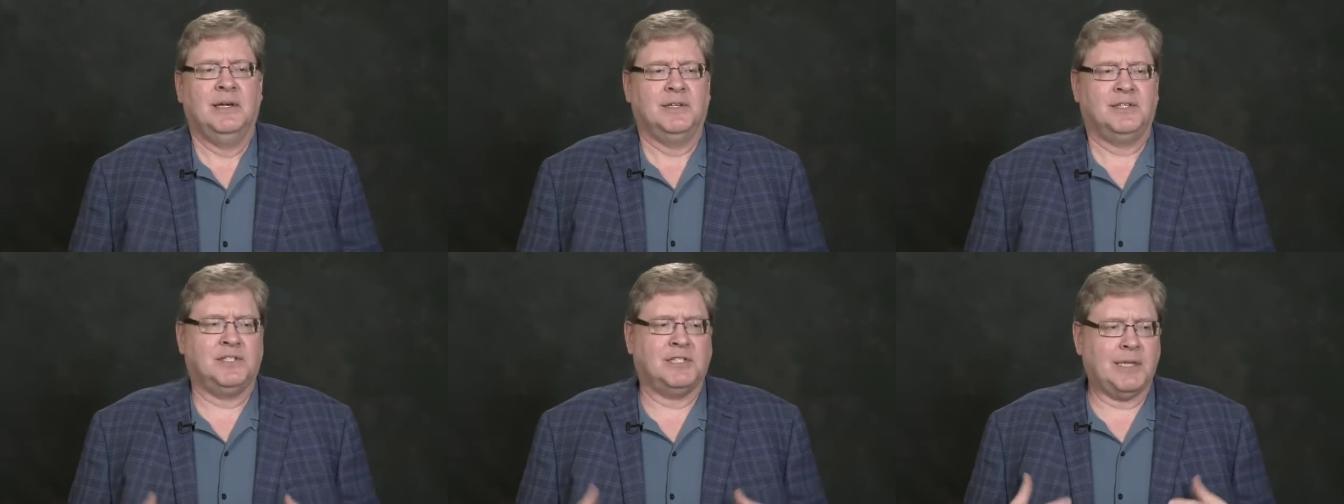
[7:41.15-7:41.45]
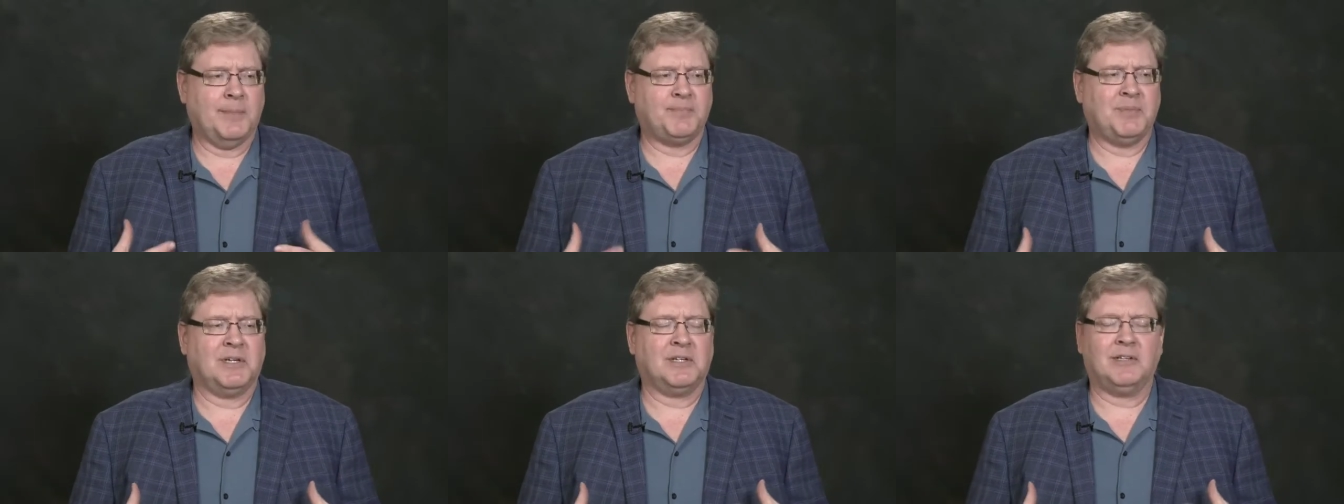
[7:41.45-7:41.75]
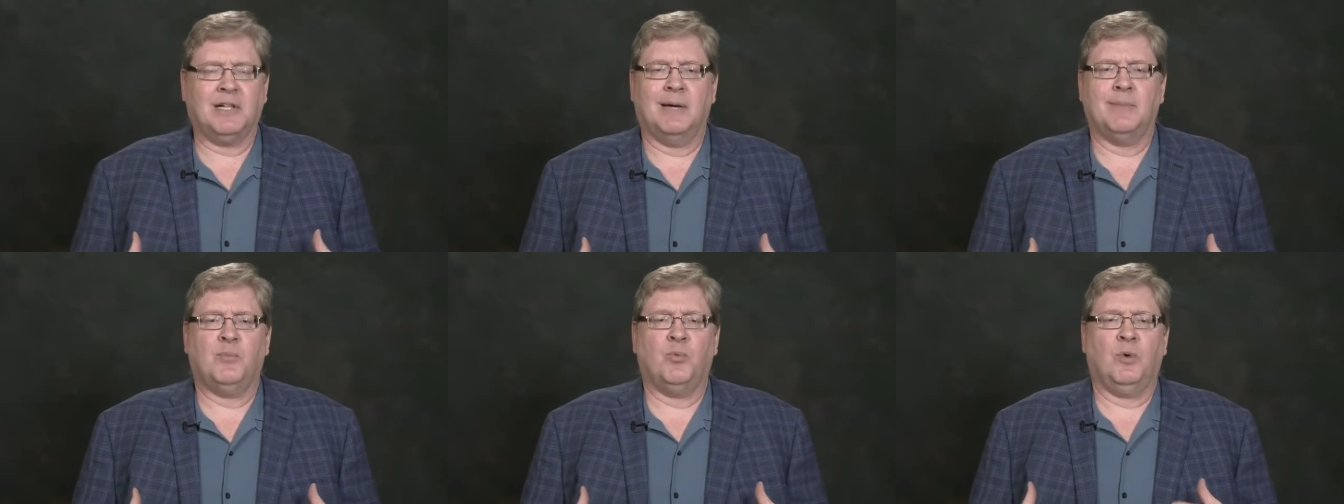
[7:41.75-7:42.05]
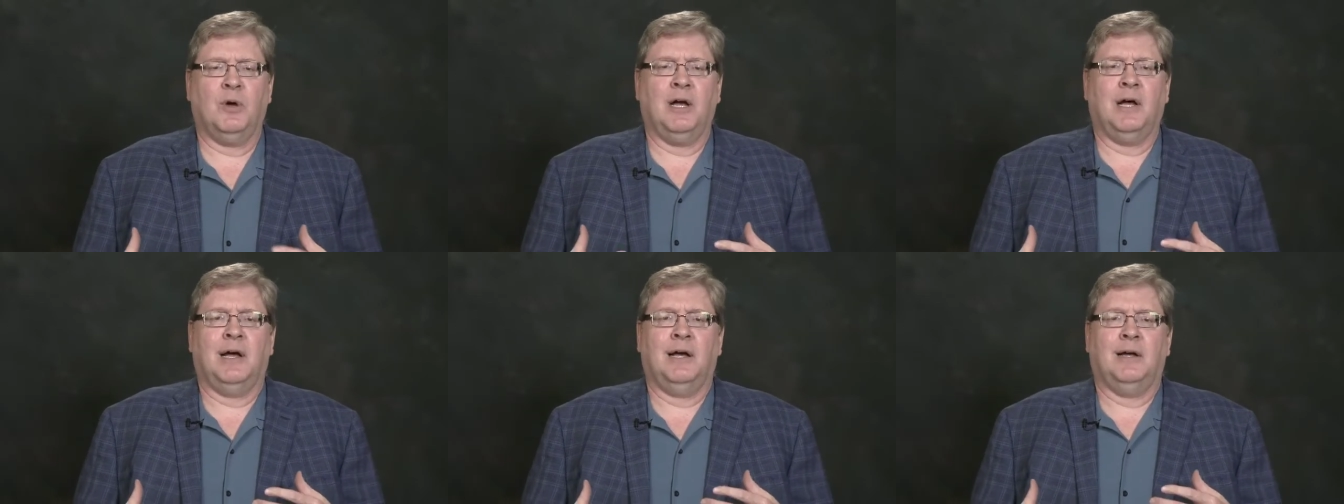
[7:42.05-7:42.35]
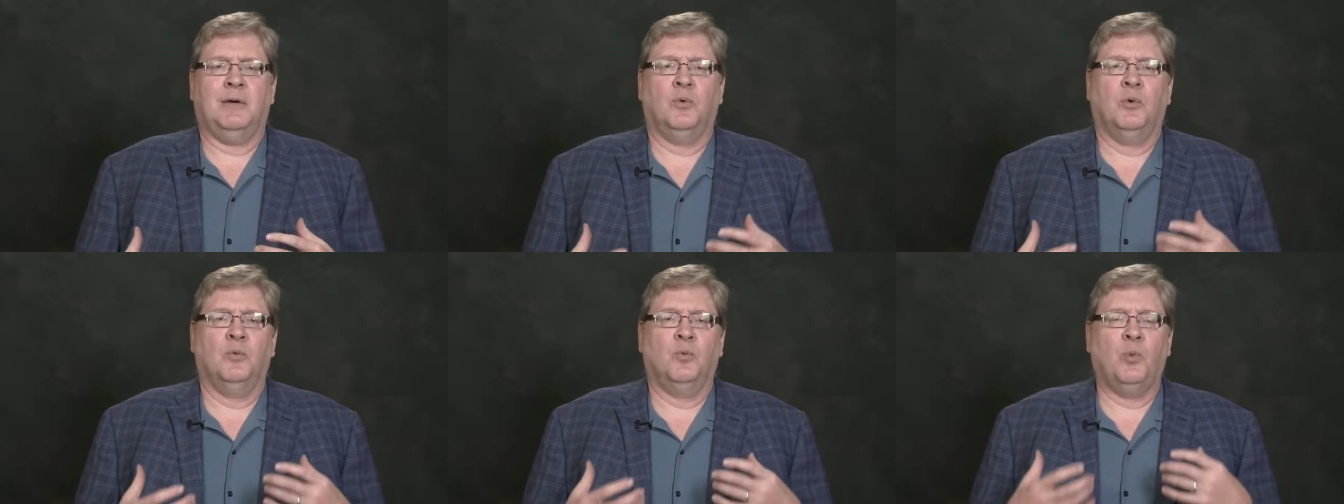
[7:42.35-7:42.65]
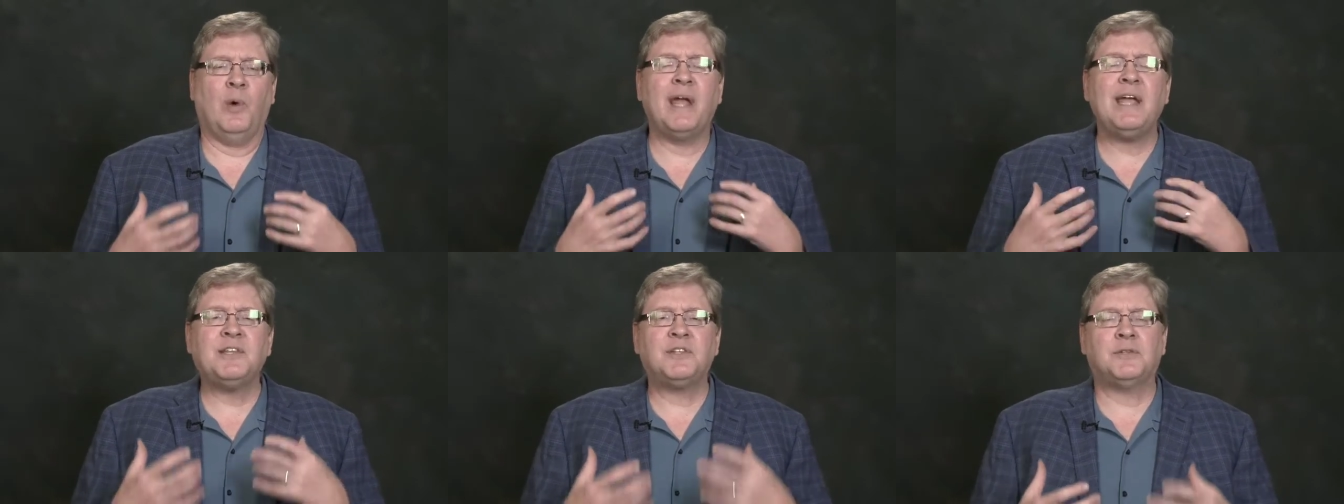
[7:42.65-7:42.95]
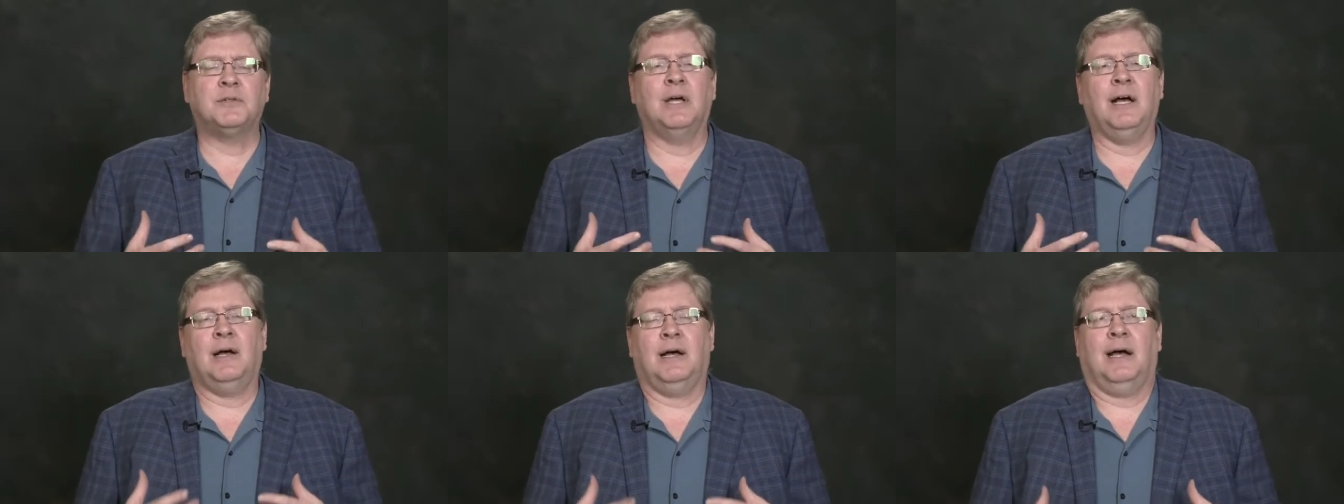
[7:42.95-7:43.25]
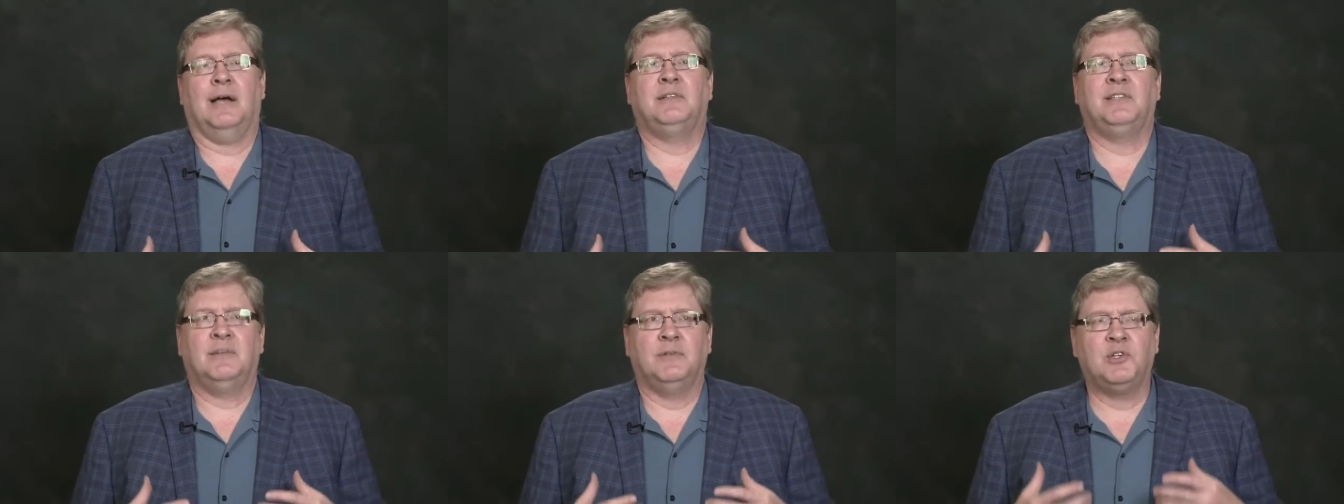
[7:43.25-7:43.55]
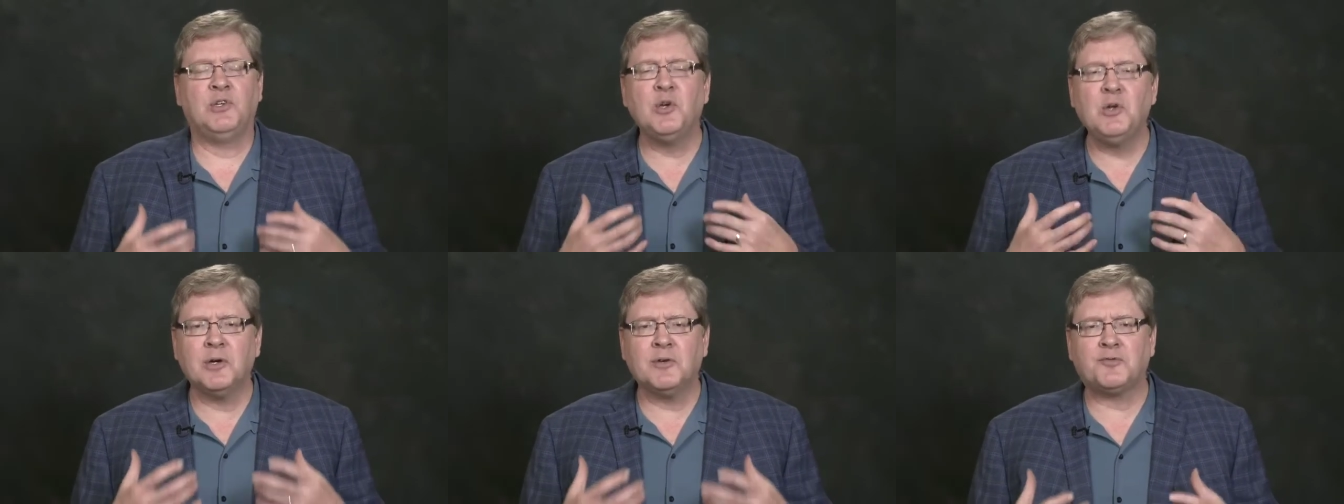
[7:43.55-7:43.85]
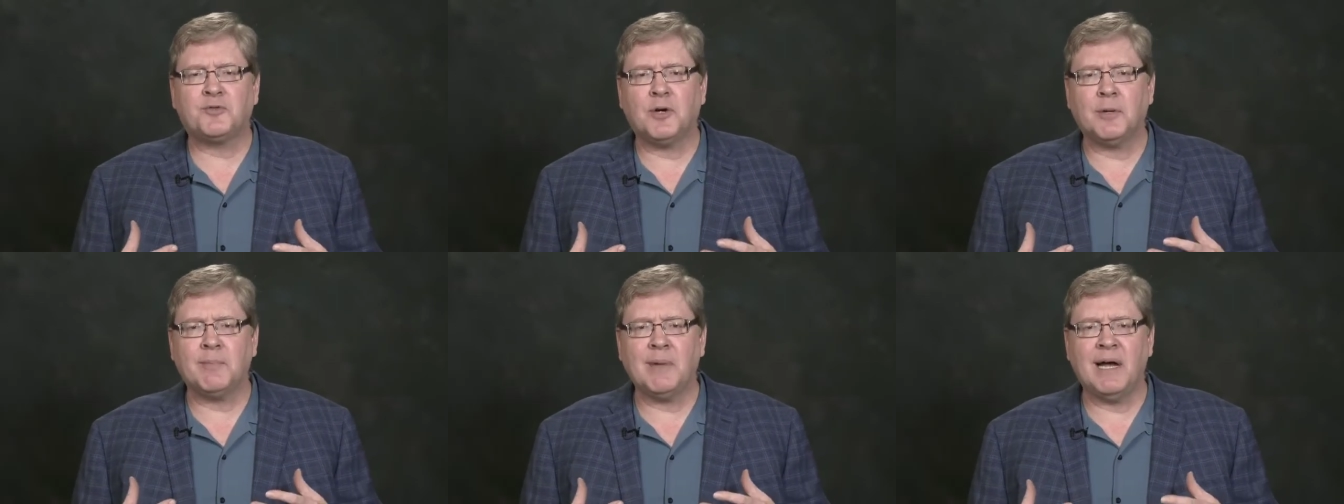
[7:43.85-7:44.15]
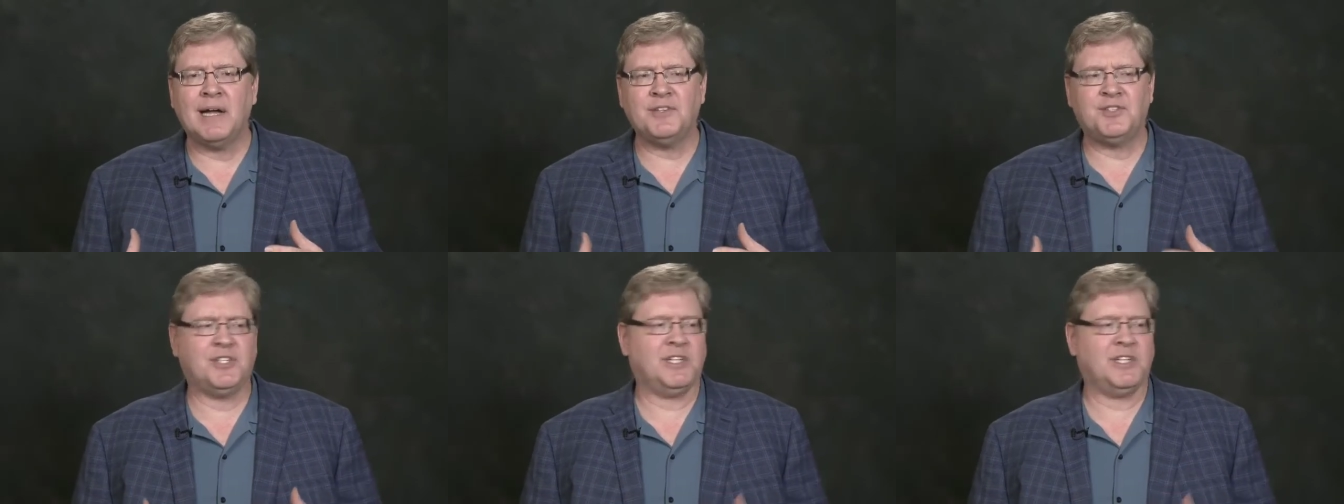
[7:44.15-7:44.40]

supper club, uh, wait, uh, uniform on.